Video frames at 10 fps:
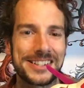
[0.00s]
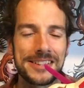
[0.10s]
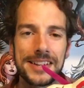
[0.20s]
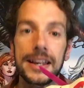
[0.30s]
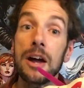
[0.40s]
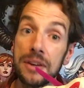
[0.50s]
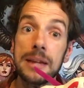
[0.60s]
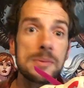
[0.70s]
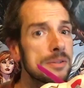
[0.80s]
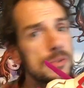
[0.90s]
I was like,
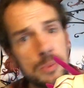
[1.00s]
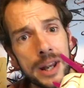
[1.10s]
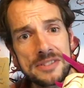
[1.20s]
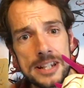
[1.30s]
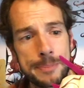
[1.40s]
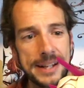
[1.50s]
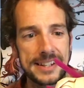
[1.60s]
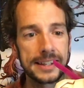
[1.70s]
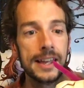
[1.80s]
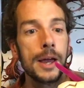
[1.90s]
okay, this was what I was
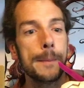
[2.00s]
expecting.